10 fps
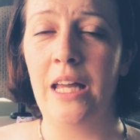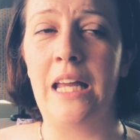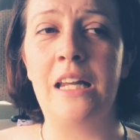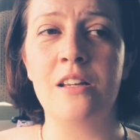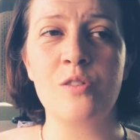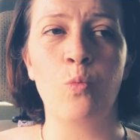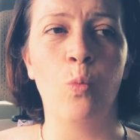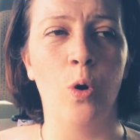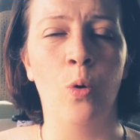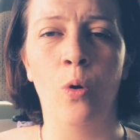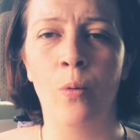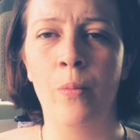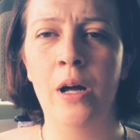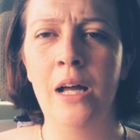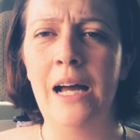It is
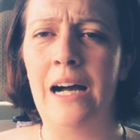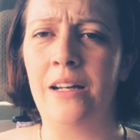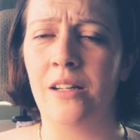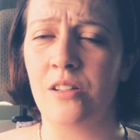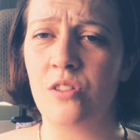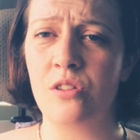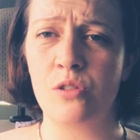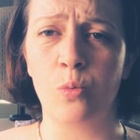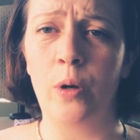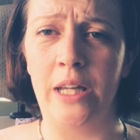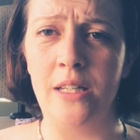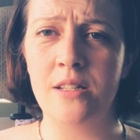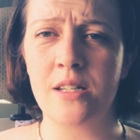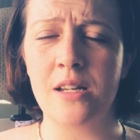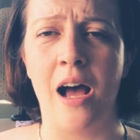warm and it is sweet,